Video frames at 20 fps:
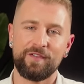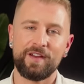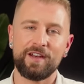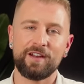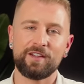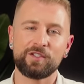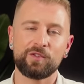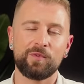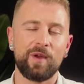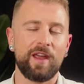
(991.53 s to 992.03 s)

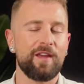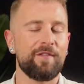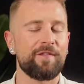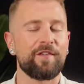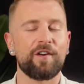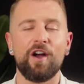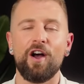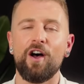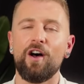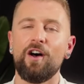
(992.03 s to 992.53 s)
Phoenix Grey
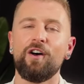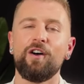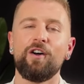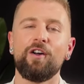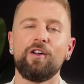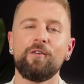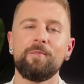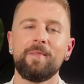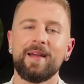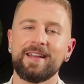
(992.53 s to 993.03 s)
for
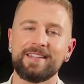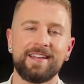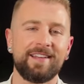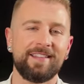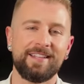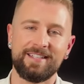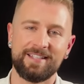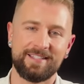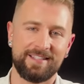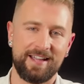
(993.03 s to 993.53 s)
all my
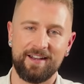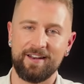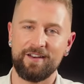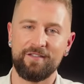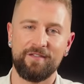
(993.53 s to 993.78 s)
daily design